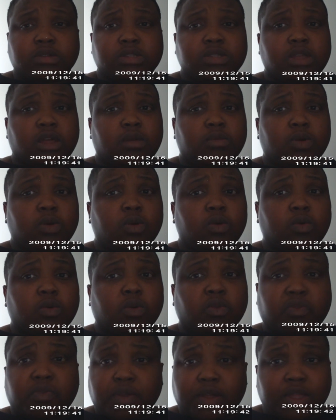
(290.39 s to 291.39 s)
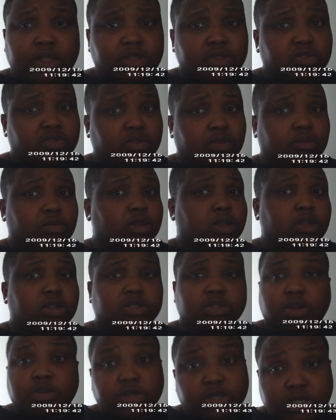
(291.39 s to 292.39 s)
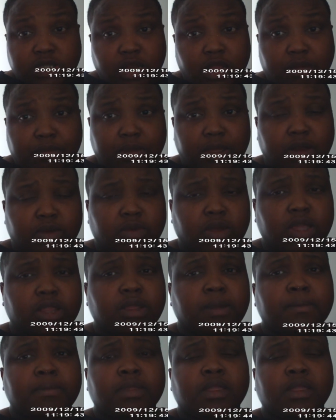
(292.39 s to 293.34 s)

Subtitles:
Some who were friends from churches that I've been with.